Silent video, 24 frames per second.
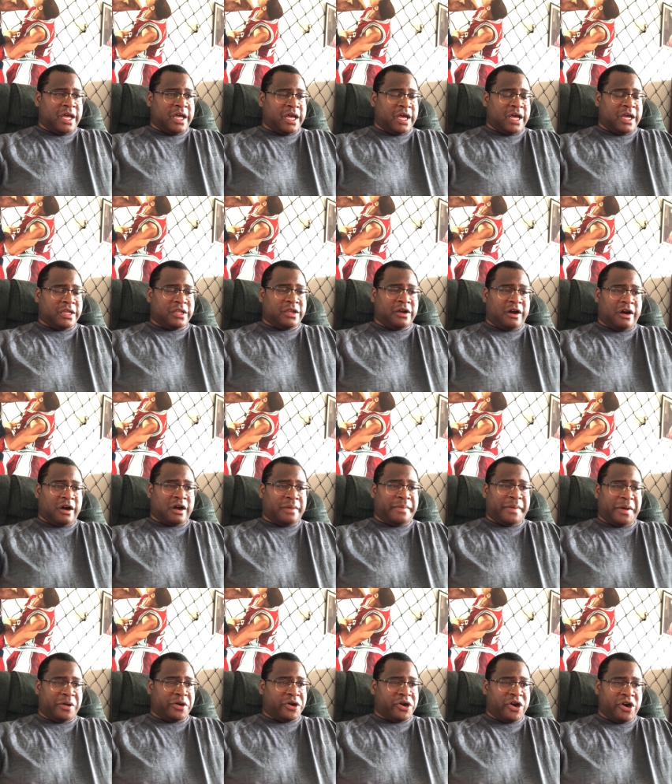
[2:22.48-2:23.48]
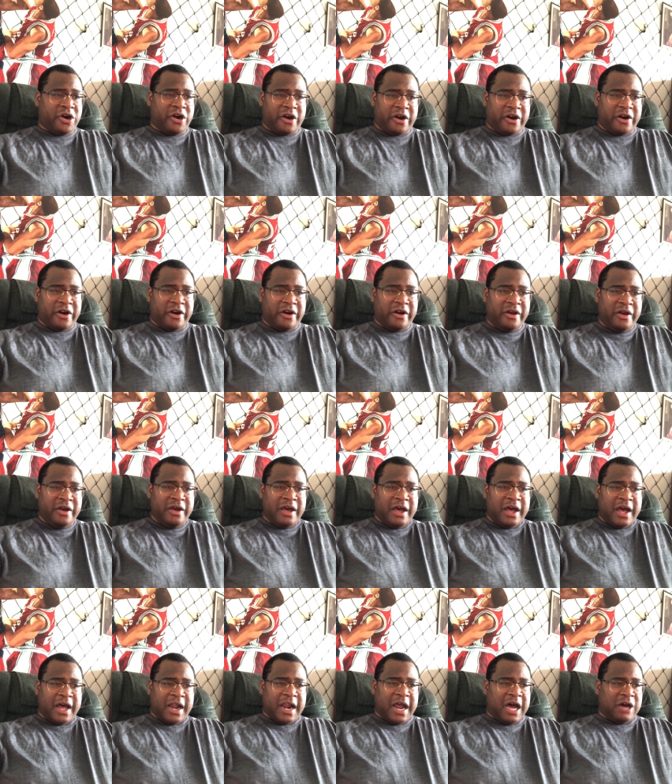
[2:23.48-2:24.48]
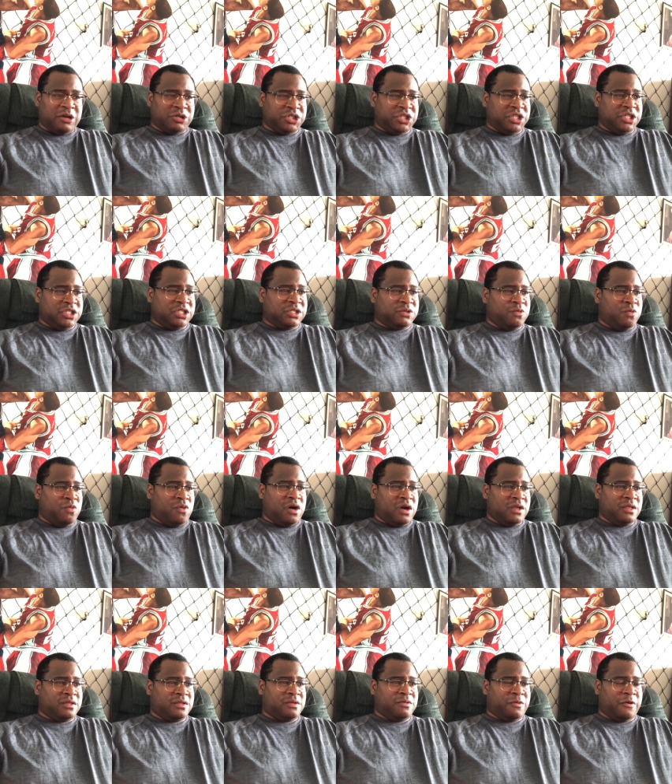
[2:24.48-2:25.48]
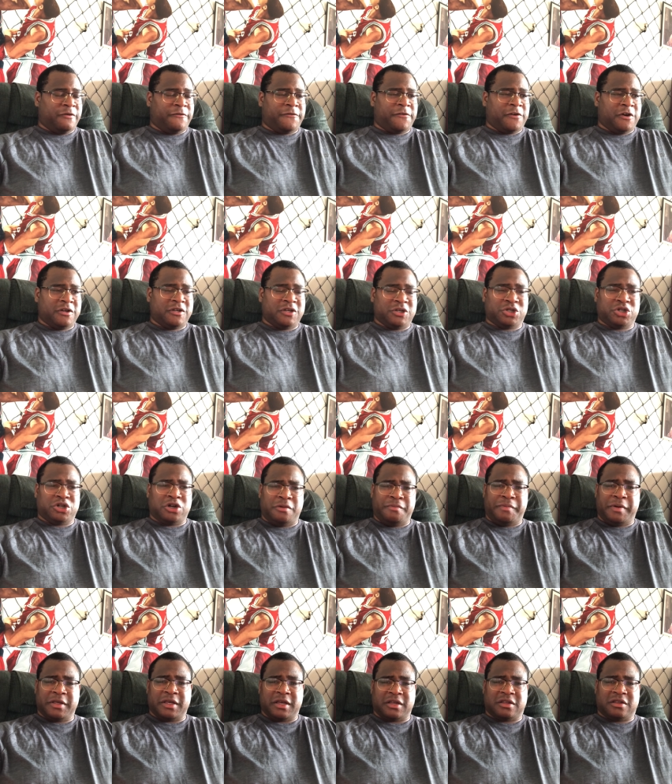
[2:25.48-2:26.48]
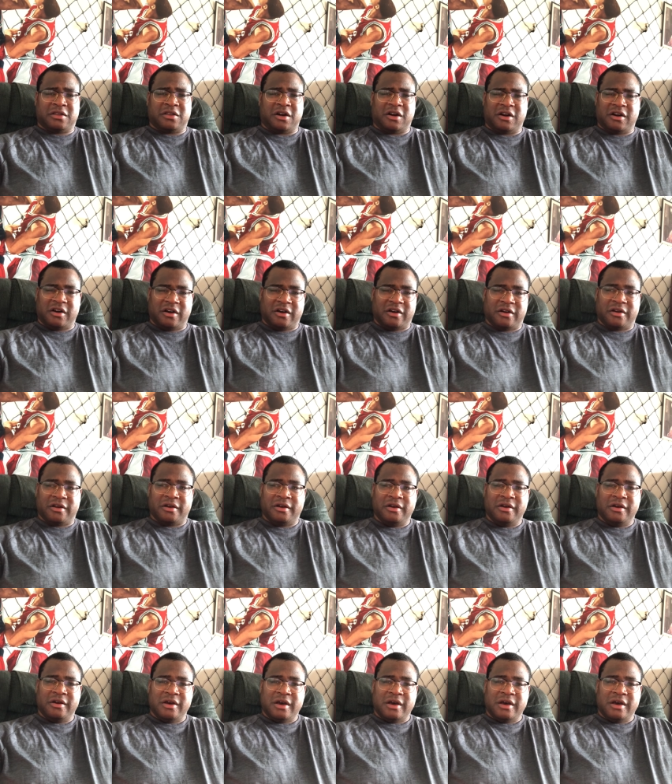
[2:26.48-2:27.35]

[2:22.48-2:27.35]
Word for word: and talk about her and how she wants to refer to Trump as a turd.